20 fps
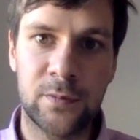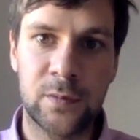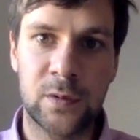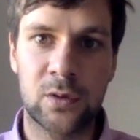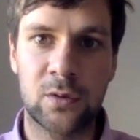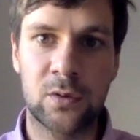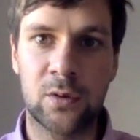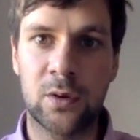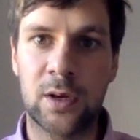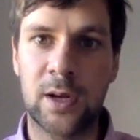
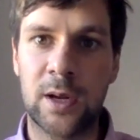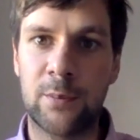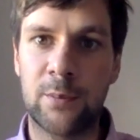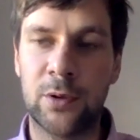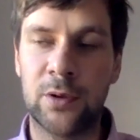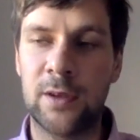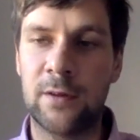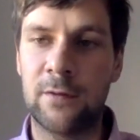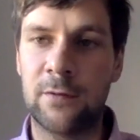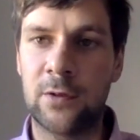So, and I
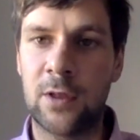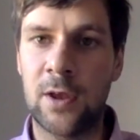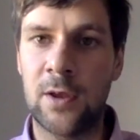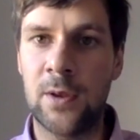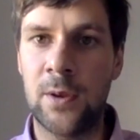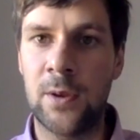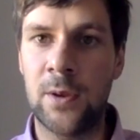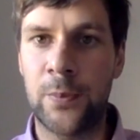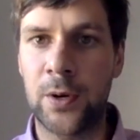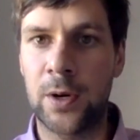believe that
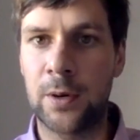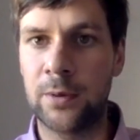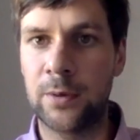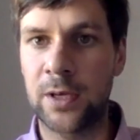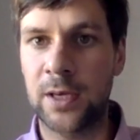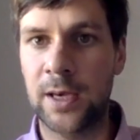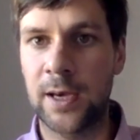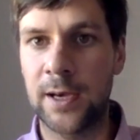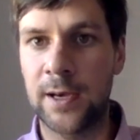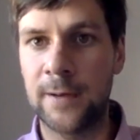you probably
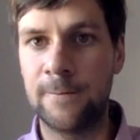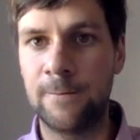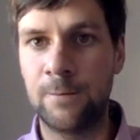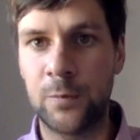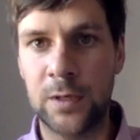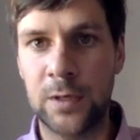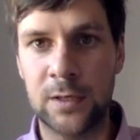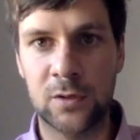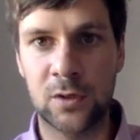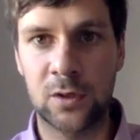can,
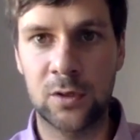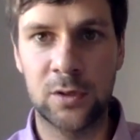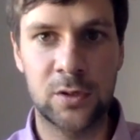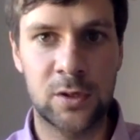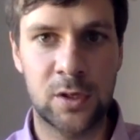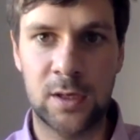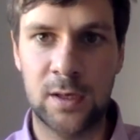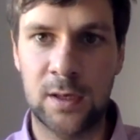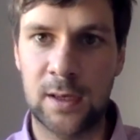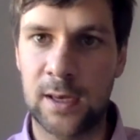as long as
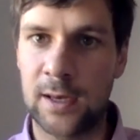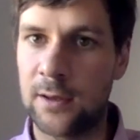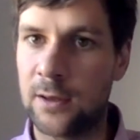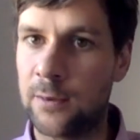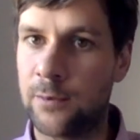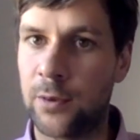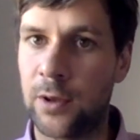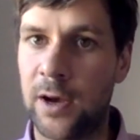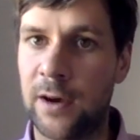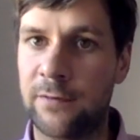you can get the
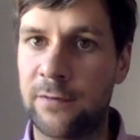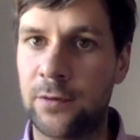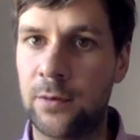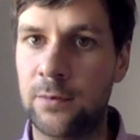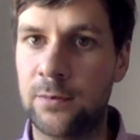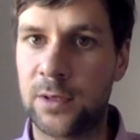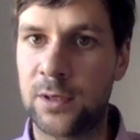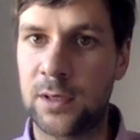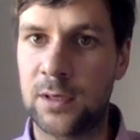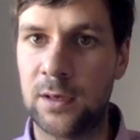
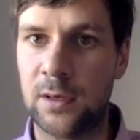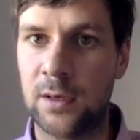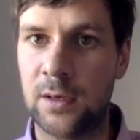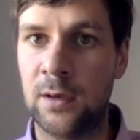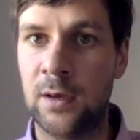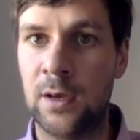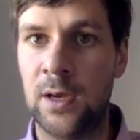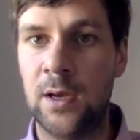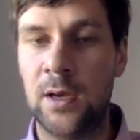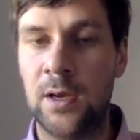platforms to
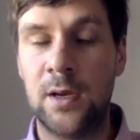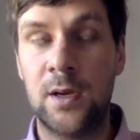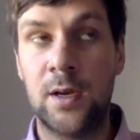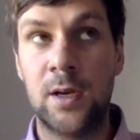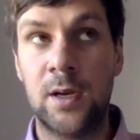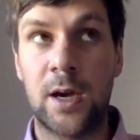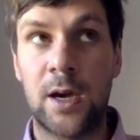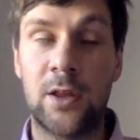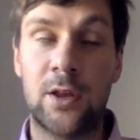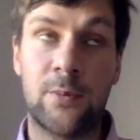
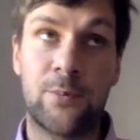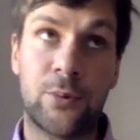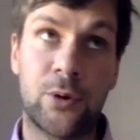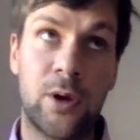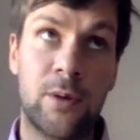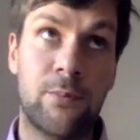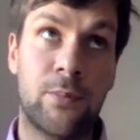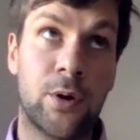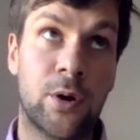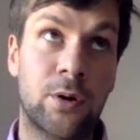either play
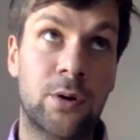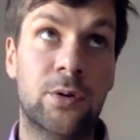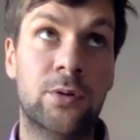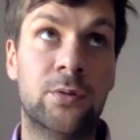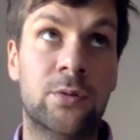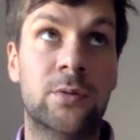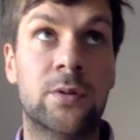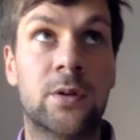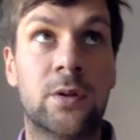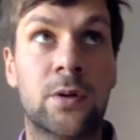
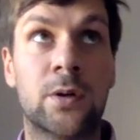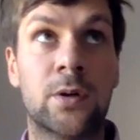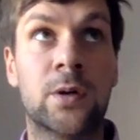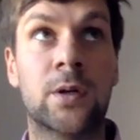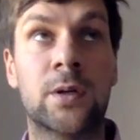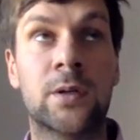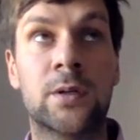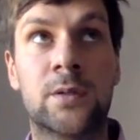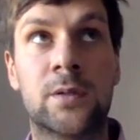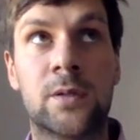ball
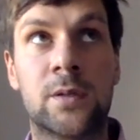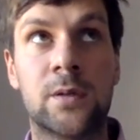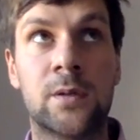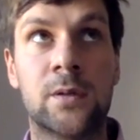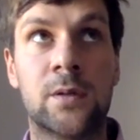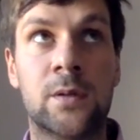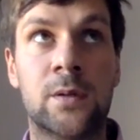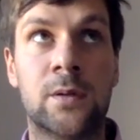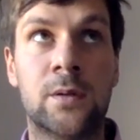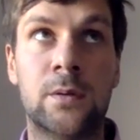or
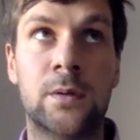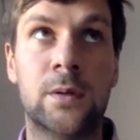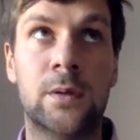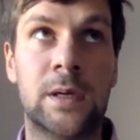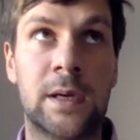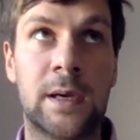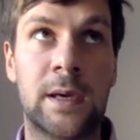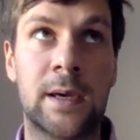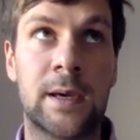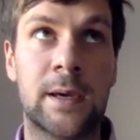to
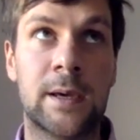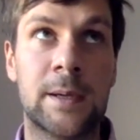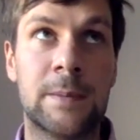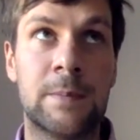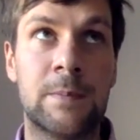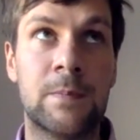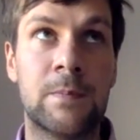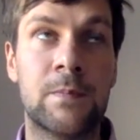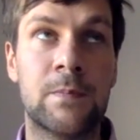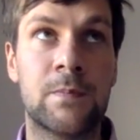
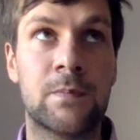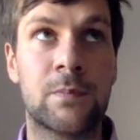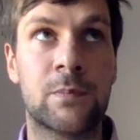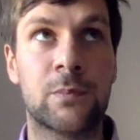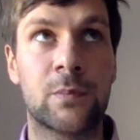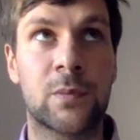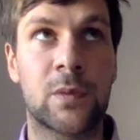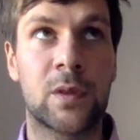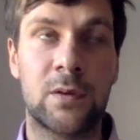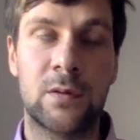um,
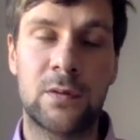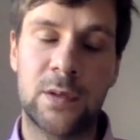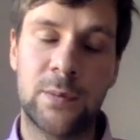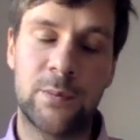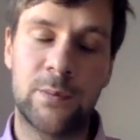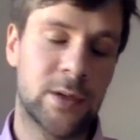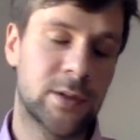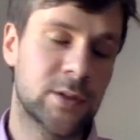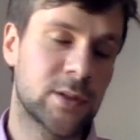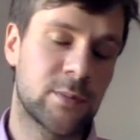to
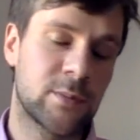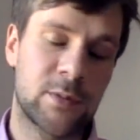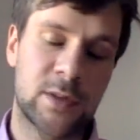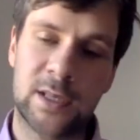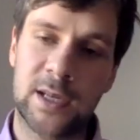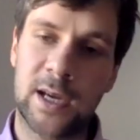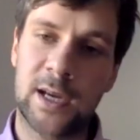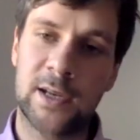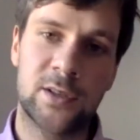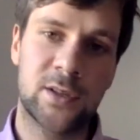build up the
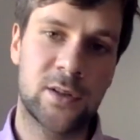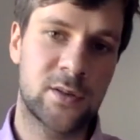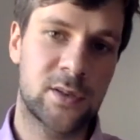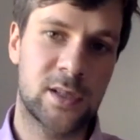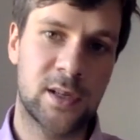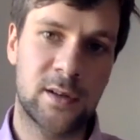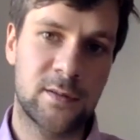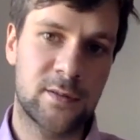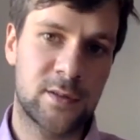data yourself.